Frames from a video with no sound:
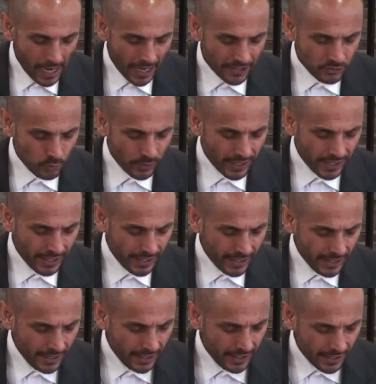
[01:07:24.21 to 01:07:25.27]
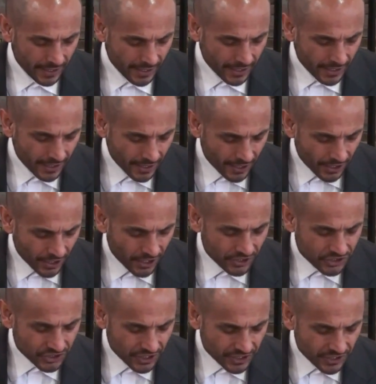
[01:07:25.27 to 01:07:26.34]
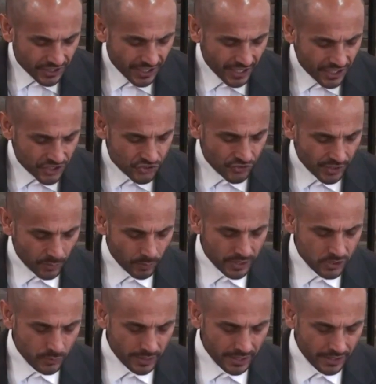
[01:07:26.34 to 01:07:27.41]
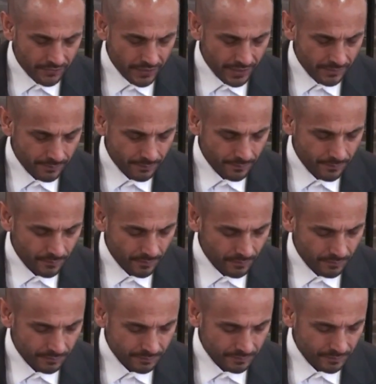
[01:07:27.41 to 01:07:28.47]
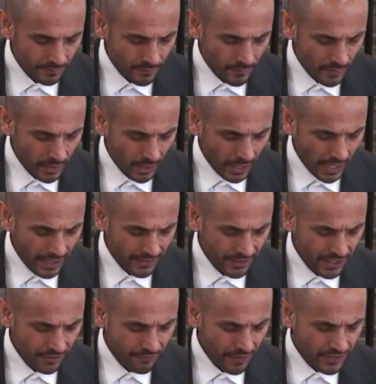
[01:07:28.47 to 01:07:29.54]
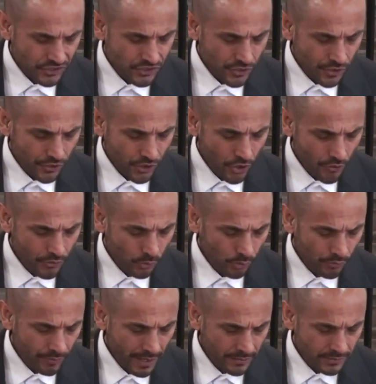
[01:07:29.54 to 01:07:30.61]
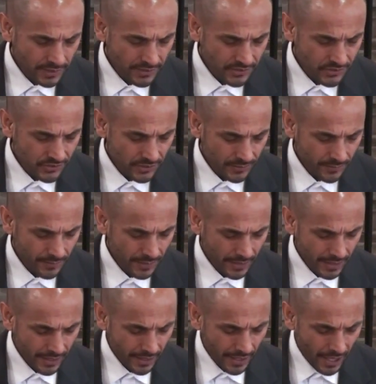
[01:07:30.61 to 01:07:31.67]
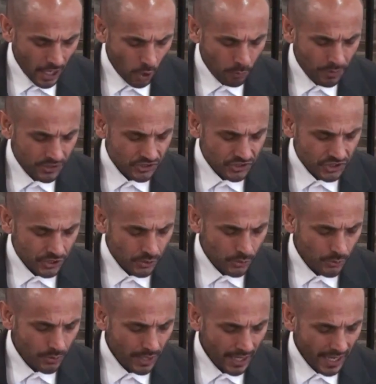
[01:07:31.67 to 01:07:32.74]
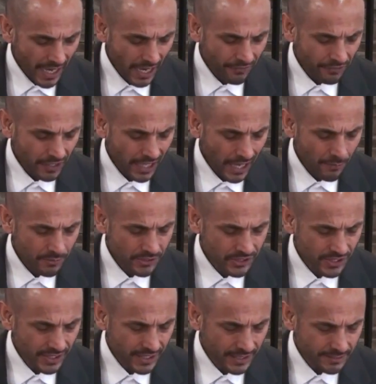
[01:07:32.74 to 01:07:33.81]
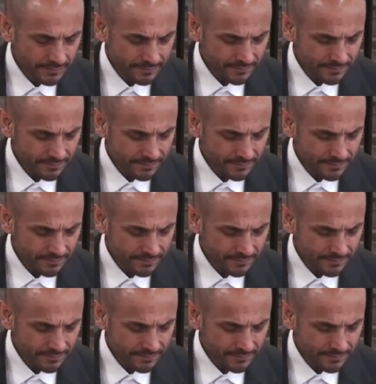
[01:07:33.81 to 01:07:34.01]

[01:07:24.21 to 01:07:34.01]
as we consider the history in which we're living and the events that are occurring all around us, help us to have clarity